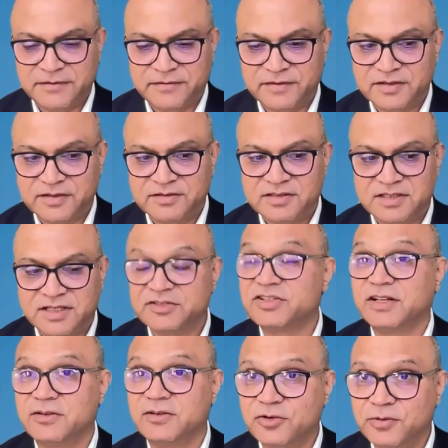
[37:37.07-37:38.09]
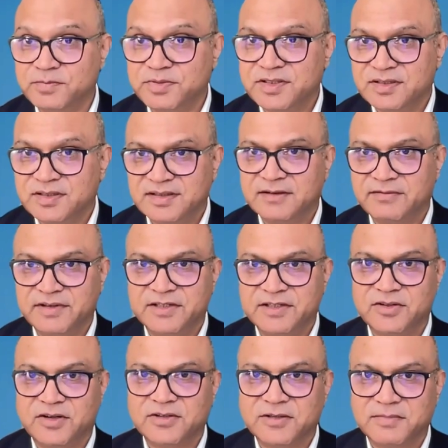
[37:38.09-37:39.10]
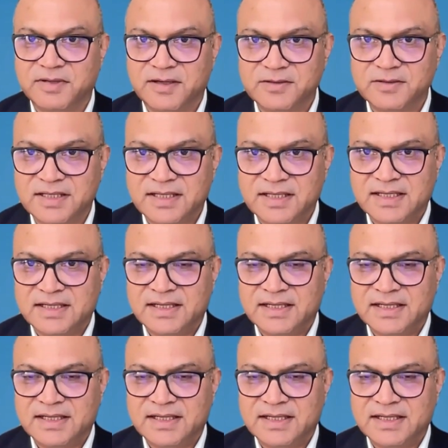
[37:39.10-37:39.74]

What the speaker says: different country groups that we talked about.